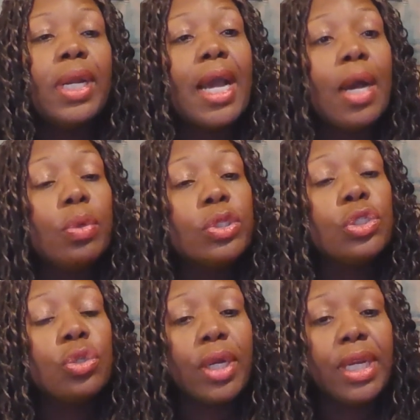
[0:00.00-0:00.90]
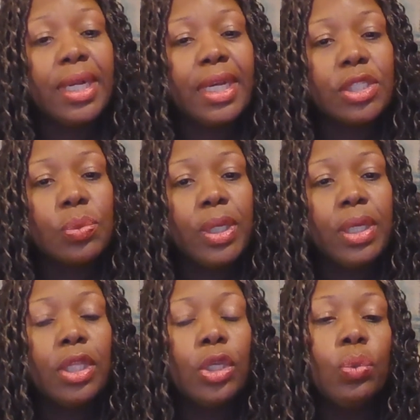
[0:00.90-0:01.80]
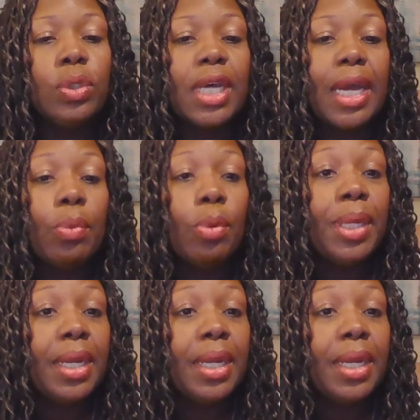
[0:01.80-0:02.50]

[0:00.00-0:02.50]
hour starting next week. The new time will be